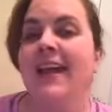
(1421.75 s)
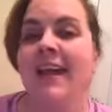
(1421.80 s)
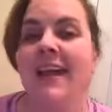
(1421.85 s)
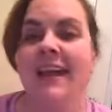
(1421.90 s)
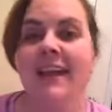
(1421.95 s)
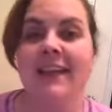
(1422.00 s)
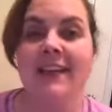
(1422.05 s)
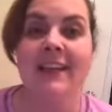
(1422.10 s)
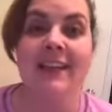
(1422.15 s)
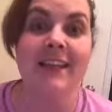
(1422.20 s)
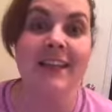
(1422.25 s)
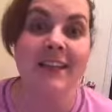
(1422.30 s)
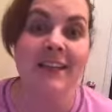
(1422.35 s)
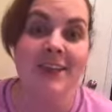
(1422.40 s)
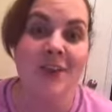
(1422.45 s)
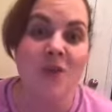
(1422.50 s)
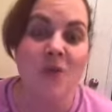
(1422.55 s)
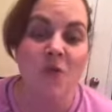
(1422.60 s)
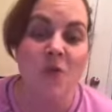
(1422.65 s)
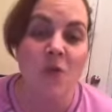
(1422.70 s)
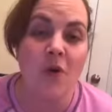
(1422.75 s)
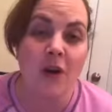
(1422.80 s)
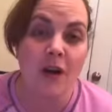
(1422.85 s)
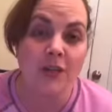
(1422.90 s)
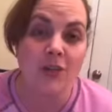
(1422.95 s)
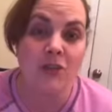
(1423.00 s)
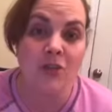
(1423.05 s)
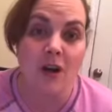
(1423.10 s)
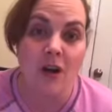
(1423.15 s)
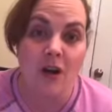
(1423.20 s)
And again,
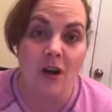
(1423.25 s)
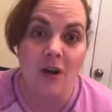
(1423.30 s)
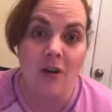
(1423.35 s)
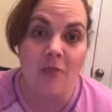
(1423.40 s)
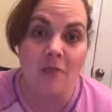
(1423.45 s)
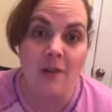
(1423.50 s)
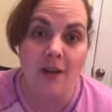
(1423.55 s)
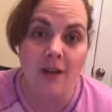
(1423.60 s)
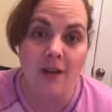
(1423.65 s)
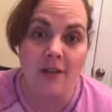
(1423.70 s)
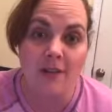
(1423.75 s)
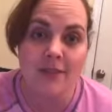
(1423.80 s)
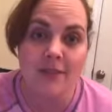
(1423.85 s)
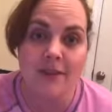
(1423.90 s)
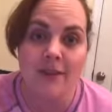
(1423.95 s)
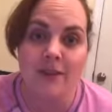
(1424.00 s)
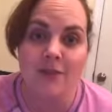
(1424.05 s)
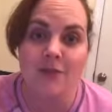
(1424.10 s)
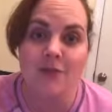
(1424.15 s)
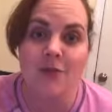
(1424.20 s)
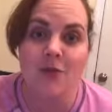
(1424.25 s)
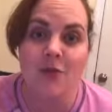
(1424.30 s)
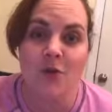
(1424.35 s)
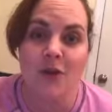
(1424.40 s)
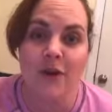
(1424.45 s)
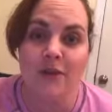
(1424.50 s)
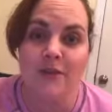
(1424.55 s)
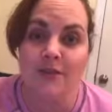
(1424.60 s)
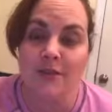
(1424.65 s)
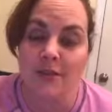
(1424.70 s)
watch all month, because
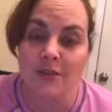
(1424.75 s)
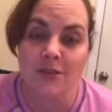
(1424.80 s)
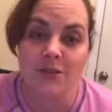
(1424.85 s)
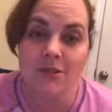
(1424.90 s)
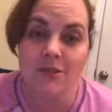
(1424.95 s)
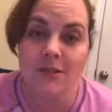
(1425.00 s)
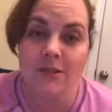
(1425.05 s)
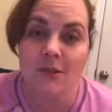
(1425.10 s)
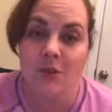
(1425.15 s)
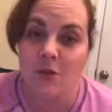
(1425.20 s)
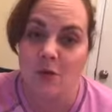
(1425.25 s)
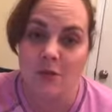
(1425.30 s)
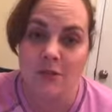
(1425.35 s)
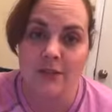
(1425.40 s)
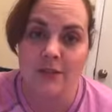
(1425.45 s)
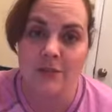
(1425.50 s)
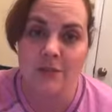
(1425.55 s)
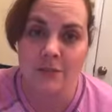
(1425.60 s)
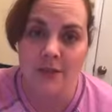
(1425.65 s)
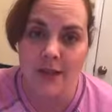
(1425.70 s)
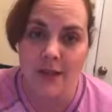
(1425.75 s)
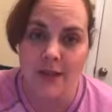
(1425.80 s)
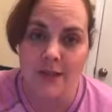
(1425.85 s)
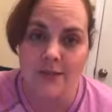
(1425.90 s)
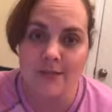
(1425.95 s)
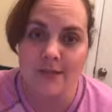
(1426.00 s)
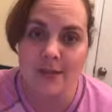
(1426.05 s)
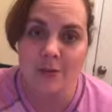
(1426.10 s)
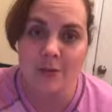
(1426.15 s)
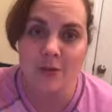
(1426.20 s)
for Essentially Oiled and
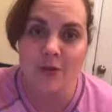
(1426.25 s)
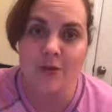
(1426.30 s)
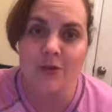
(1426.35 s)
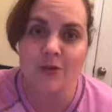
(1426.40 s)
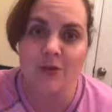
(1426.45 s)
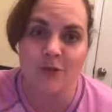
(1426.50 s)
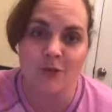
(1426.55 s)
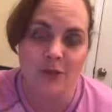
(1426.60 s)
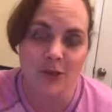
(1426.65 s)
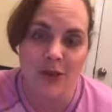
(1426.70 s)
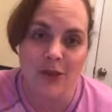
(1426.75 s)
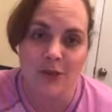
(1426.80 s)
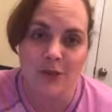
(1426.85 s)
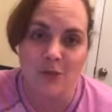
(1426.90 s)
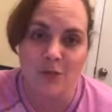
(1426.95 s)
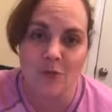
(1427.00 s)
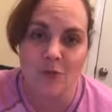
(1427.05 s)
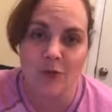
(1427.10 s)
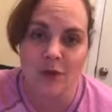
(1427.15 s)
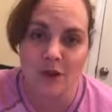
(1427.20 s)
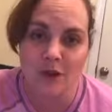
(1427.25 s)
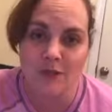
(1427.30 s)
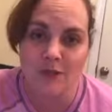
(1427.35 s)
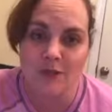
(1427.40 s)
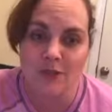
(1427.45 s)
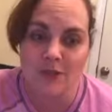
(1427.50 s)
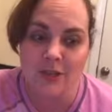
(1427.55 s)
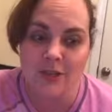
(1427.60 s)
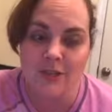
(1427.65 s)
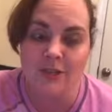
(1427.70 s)
Blessed, I'm going to try to do more
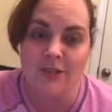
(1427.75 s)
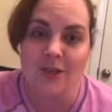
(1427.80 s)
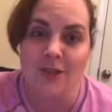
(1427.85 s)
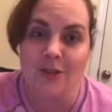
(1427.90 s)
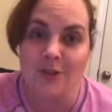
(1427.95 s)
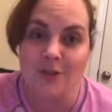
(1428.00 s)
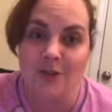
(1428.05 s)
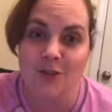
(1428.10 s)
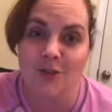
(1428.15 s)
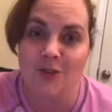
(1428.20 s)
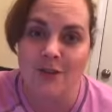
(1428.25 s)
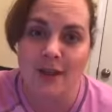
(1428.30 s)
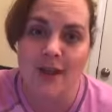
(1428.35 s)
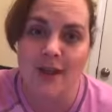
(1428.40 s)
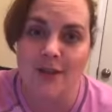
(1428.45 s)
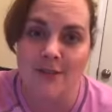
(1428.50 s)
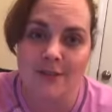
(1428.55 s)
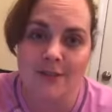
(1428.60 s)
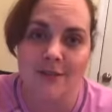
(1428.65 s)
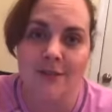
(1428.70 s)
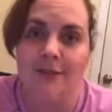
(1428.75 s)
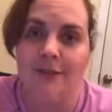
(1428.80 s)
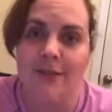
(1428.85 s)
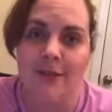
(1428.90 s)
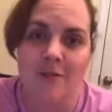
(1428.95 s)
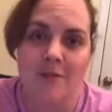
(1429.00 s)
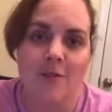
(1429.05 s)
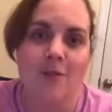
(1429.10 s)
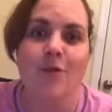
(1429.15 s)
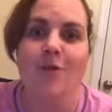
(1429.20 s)
concentration on you guys
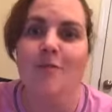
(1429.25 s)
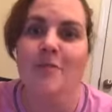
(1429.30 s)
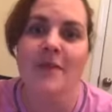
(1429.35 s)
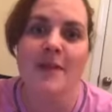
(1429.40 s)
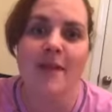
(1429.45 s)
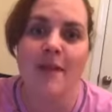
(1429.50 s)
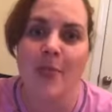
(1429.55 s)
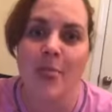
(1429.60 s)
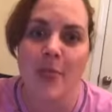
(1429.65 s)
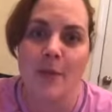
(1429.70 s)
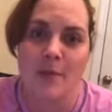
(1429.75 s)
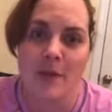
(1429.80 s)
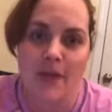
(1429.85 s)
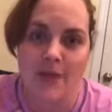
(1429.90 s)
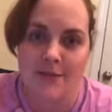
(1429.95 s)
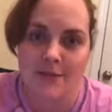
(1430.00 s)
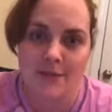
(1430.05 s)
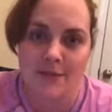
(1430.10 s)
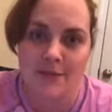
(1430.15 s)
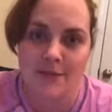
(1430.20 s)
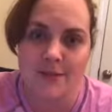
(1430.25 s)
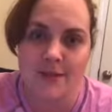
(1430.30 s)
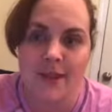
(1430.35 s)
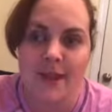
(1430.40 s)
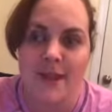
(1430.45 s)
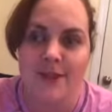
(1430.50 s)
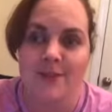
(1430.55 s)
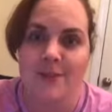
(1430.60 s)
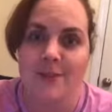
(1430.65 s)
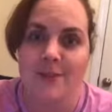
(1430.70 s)
learning more beyond the basics
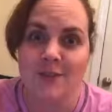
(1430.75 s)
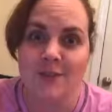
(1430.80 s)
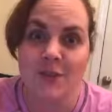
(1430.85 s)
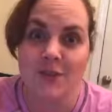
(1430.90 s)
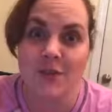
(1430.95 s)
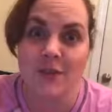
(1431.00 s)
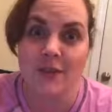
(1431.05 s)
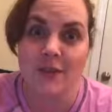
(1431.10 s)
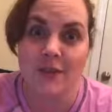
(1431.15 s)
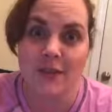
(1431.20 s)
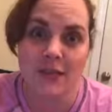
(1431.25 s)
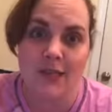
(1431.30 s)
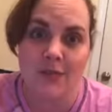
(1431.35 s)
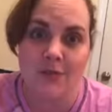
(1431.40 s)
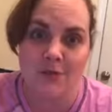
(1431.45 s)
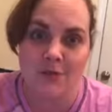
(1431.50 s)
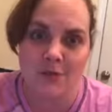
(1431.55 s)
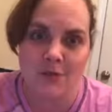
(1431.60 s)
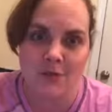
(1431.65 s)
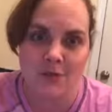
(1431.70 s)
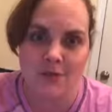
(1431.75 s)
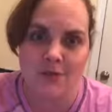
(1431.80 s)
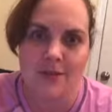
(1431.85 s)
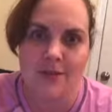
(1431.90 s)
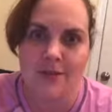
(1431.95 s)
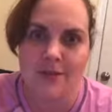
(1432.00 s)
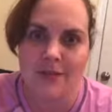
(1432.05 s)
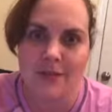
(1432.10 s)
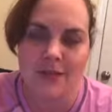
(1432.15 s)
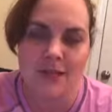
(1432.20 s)
so that you can keep using
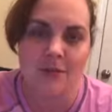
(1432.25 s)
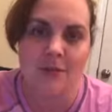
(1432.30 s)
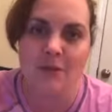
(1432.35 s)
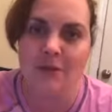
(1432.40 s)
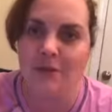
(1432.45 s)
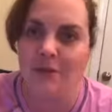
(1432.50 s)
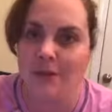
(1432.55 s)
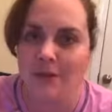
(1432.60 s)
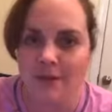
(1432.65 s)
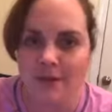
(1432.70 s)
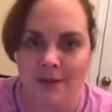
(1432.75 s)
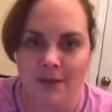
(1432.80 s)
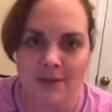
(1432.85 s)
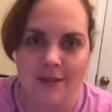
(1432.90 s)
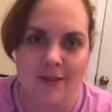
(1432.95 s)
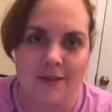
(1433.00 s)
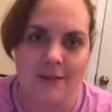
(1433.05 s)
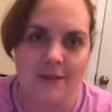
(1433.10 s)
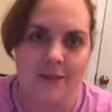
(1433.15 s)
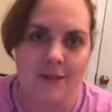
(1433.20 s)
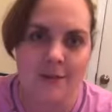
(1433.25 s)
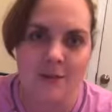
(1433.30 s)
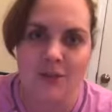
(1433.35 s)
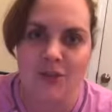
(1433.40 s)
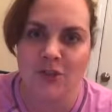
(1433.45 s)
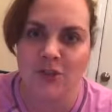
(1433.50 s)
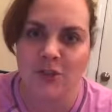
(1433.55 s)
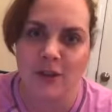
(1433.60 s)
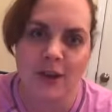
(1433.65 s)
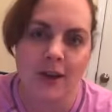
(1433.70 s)
and keep learning and keep
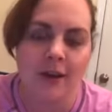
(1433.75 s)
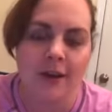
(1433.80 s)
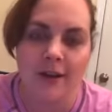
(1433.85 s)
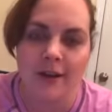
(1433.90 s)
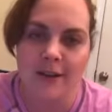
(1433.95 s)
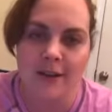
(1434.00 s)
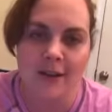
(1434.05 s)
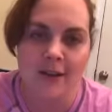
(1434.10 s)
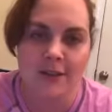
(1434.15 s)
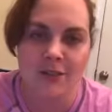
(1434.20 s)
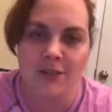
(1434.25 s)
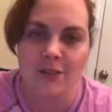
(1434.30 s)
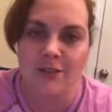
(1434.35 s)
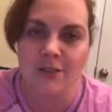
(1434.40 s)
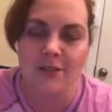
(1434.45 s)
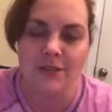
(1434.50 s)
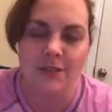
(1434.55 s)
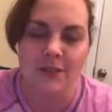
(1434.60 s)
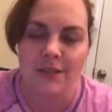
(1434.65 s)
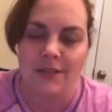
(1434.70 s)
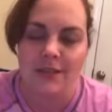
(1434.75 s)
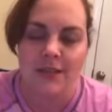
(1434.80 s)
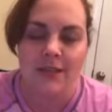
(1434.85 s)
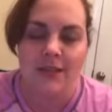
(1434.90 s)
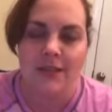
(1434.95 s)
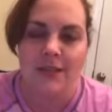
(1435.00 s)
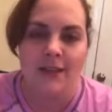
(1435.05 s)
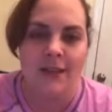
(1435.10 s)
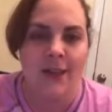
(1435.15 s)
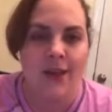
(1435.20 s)
sharing and just,
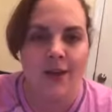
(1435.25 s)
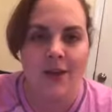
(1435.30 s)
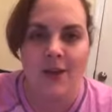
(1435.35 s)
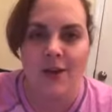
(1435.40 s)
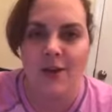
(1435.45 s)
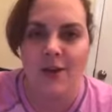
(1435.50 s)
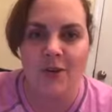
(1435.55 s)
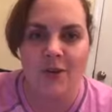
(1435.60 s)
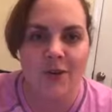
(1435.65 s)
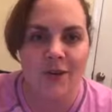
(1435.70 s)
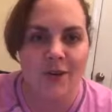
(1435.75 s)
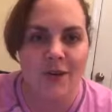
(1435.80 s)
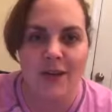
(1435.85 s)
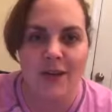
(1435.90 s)
you know,